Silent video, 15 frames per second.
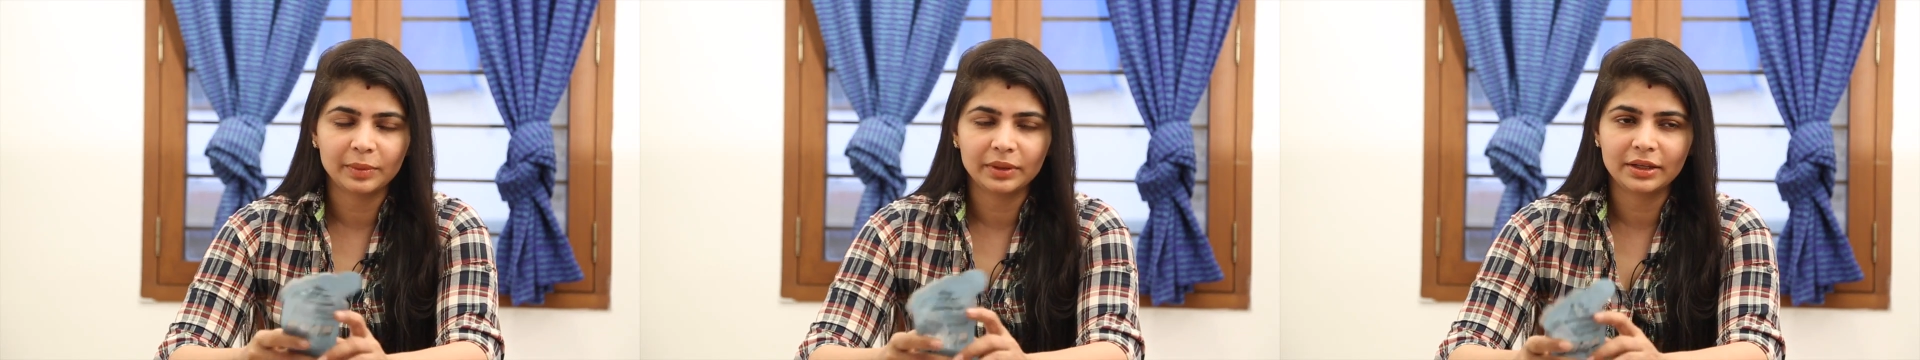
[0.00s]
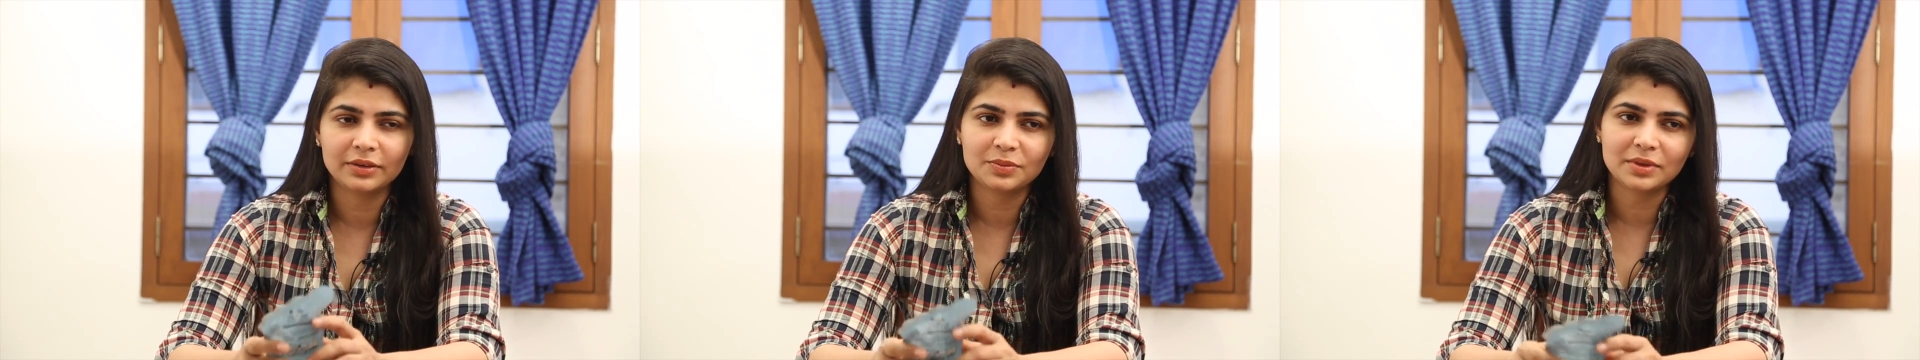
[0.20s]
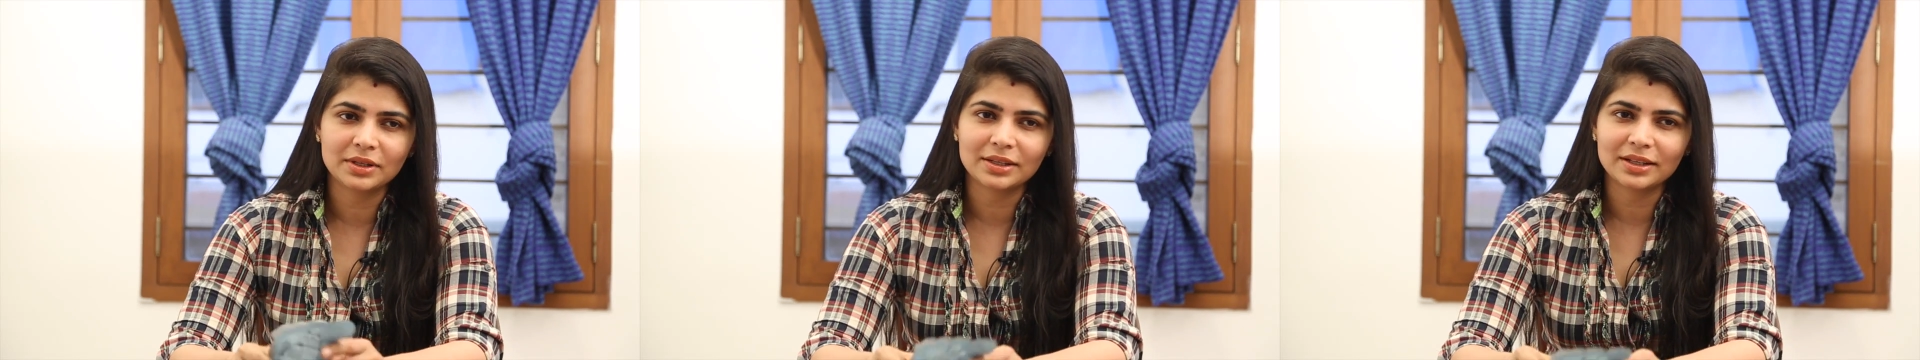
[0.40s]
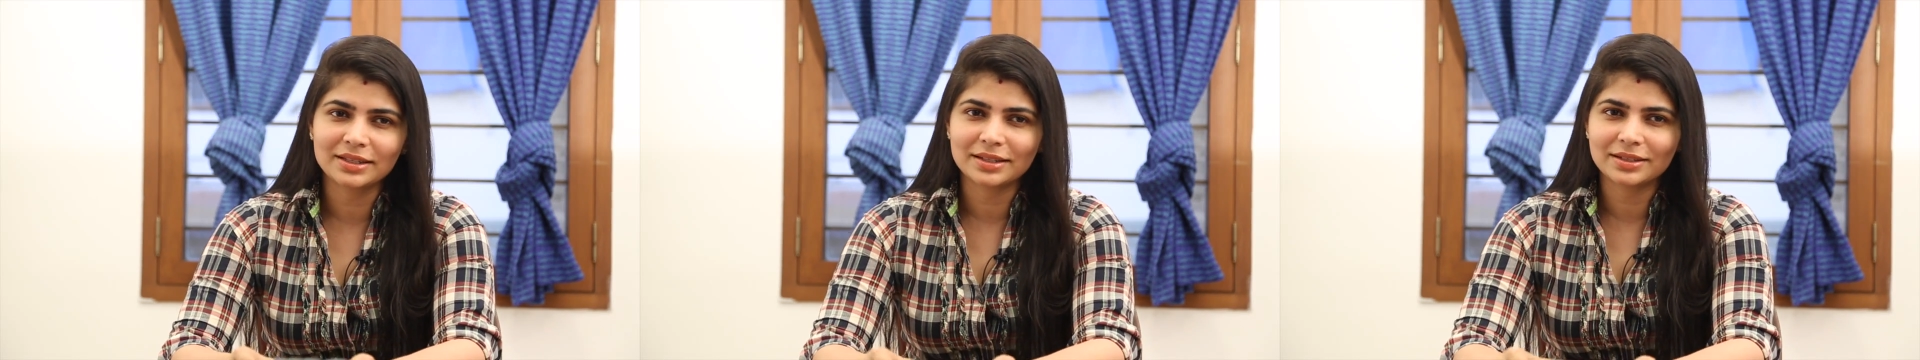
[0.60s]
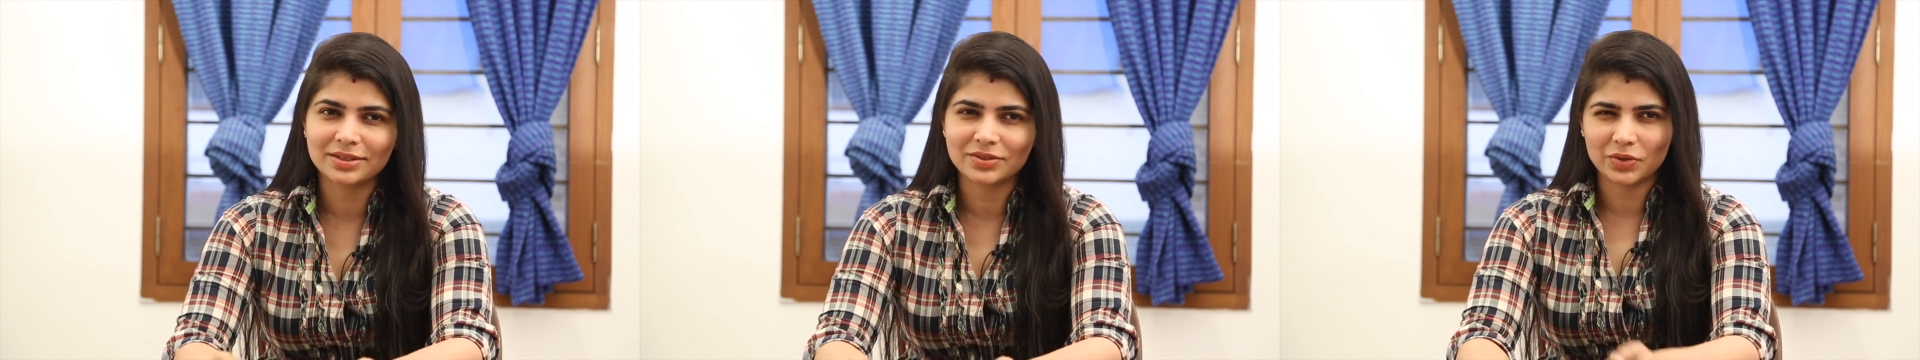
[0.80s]
It gives me a
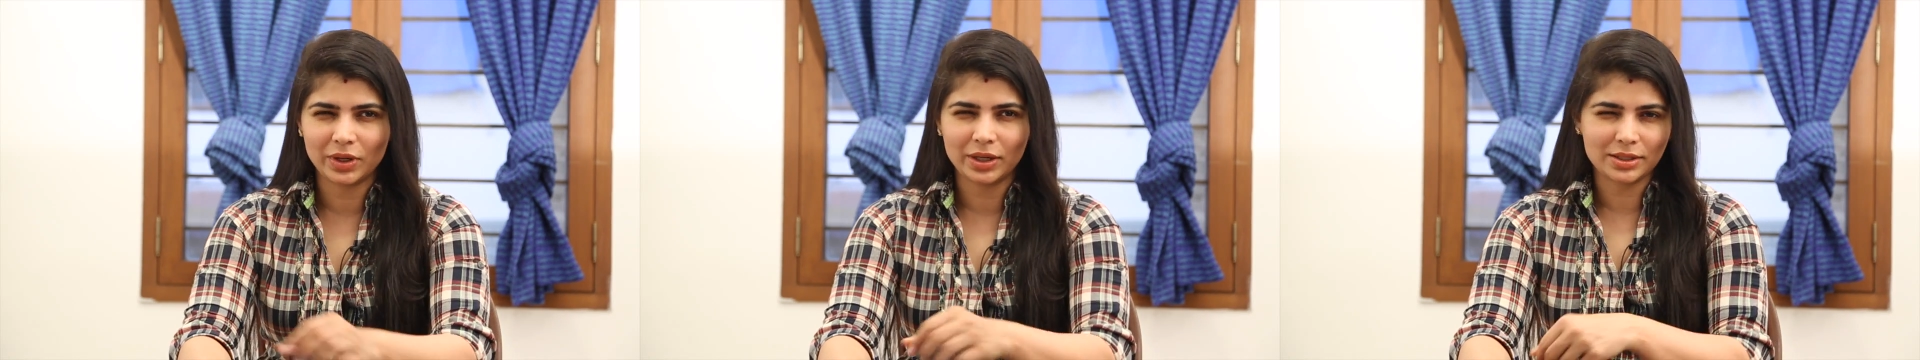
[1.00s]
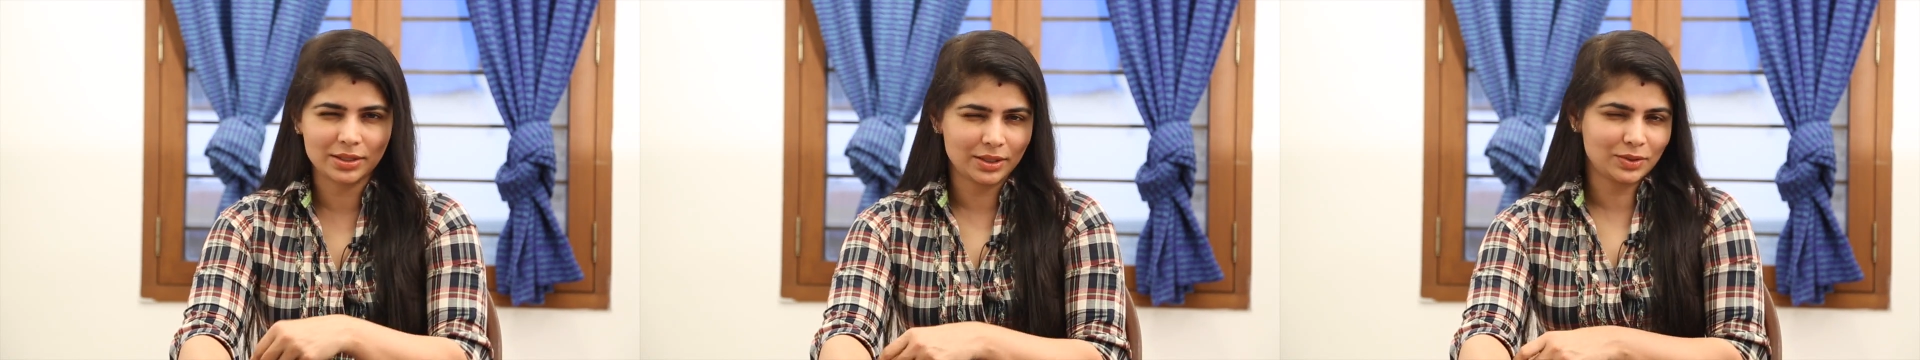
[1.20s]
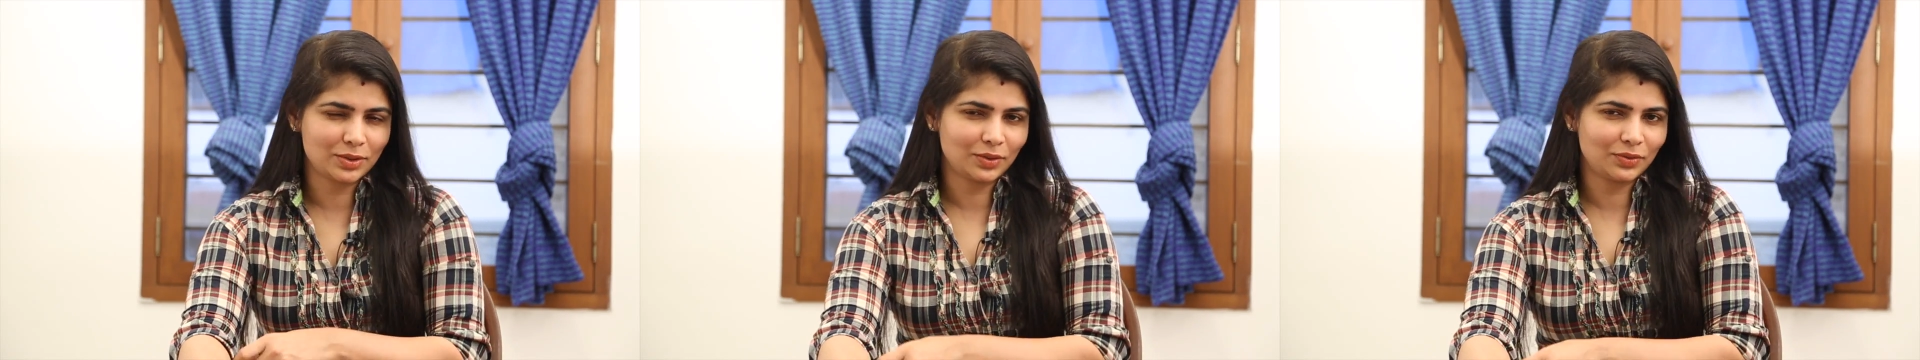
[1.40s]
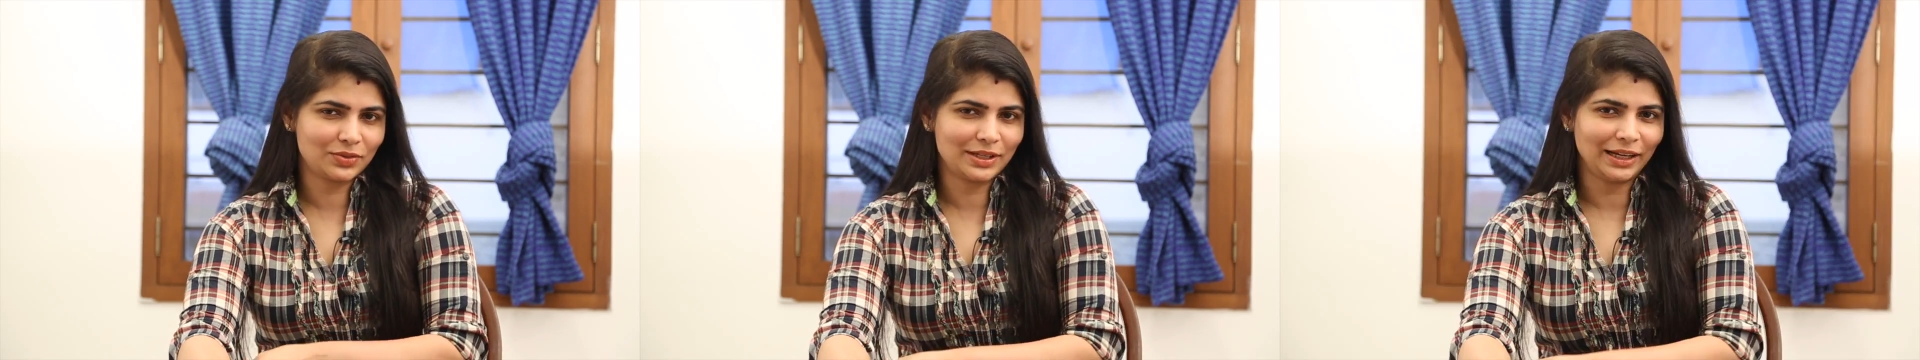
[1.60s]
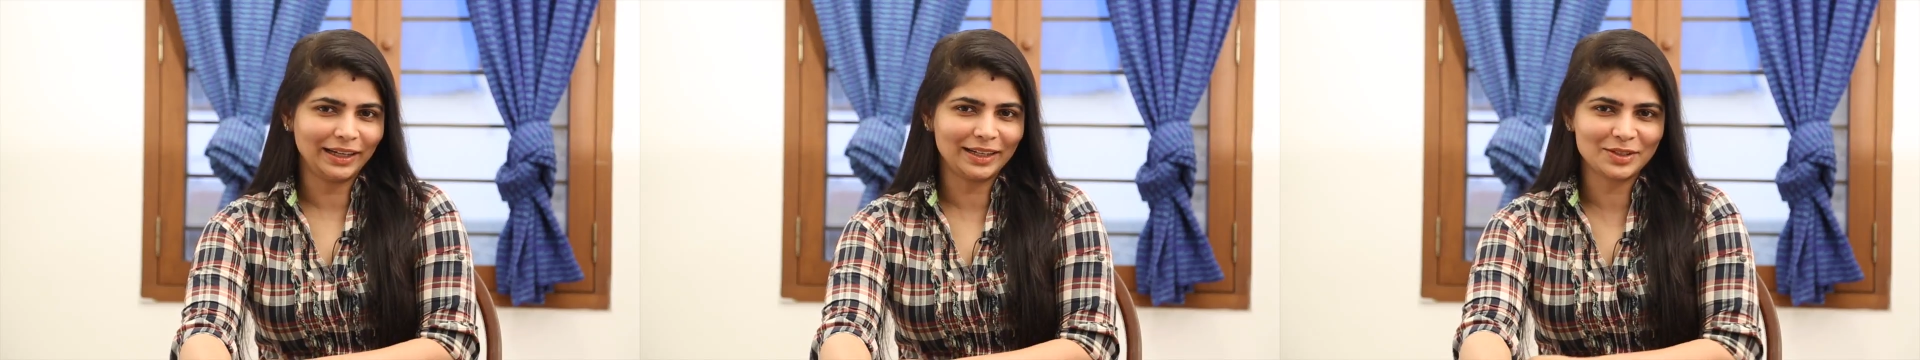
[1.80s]
strange sense of
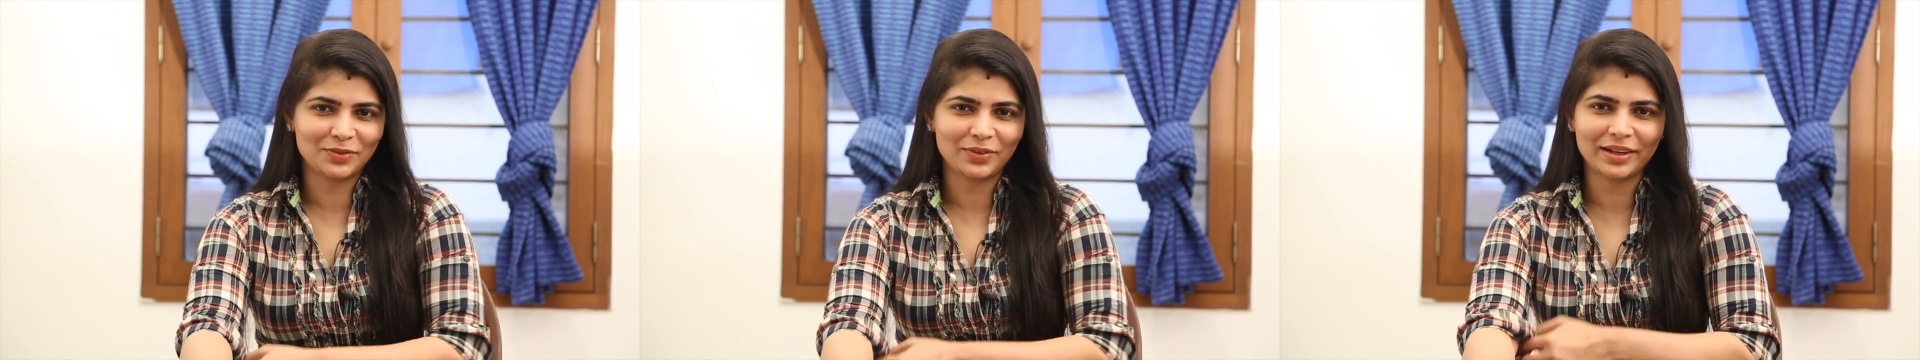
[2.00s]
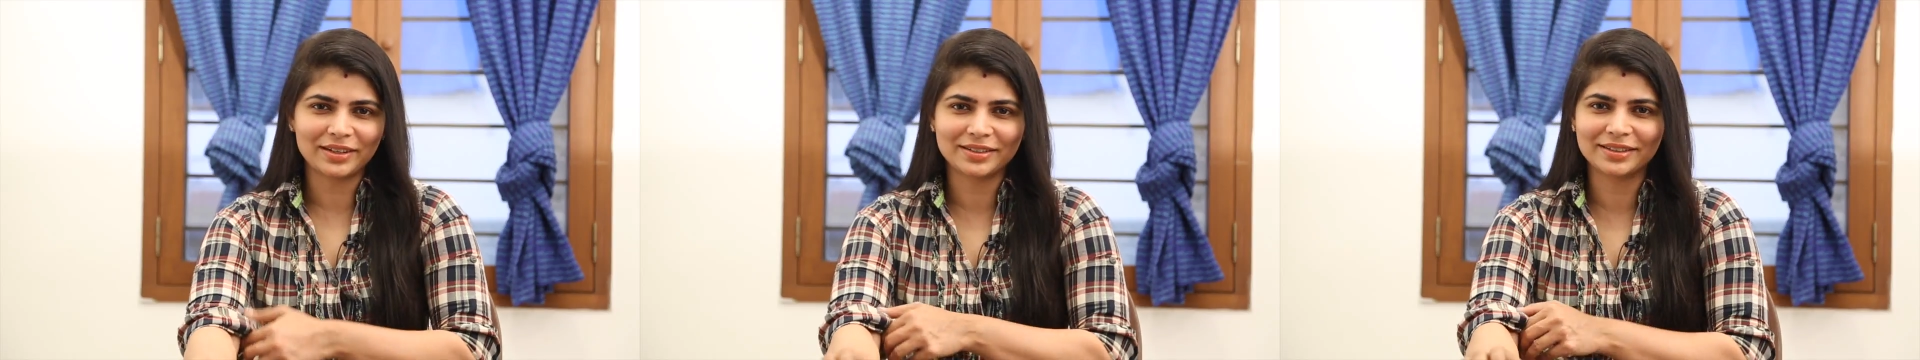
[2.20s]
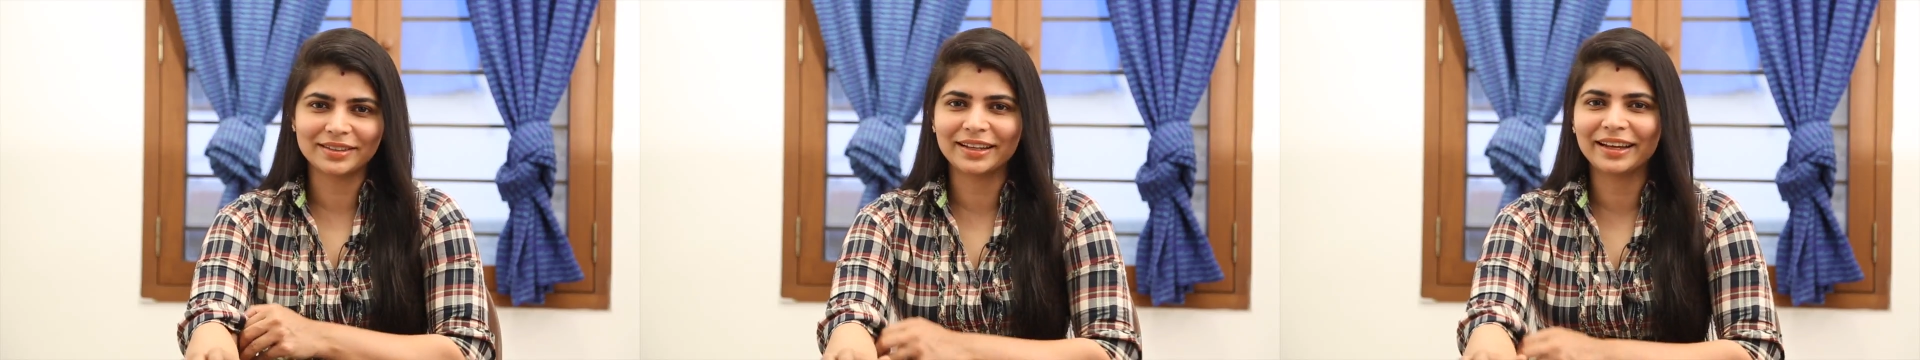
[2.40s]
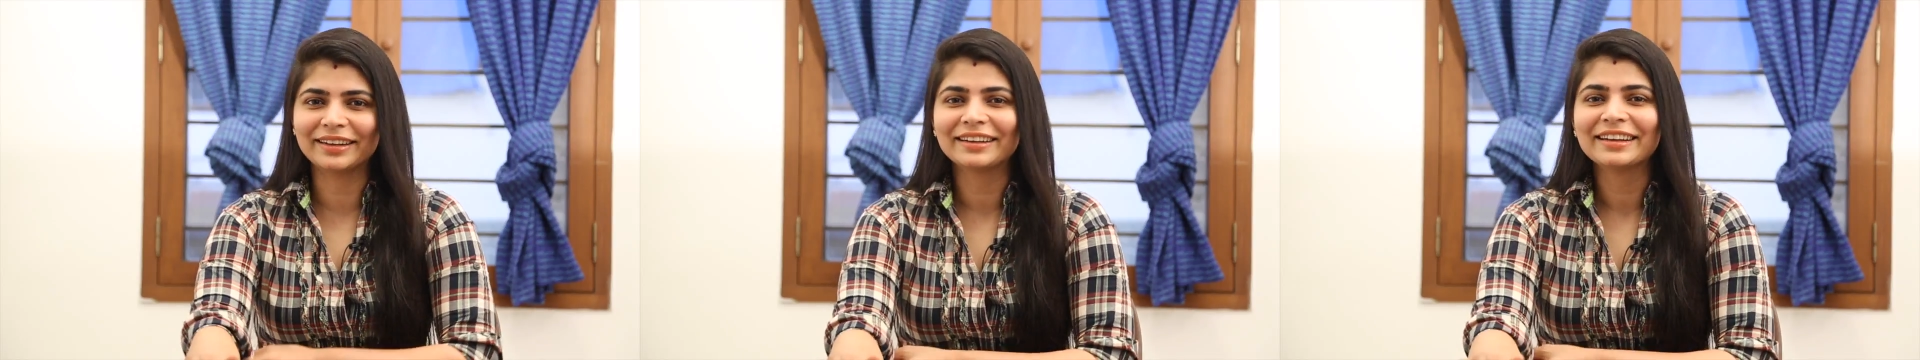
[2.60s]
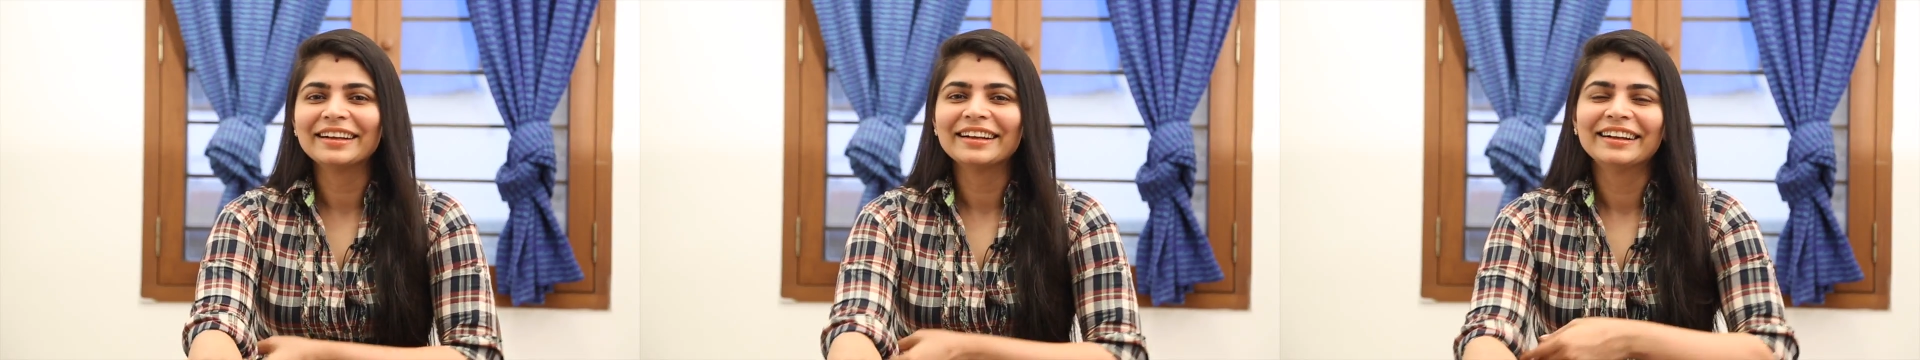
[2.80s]
satisfaction that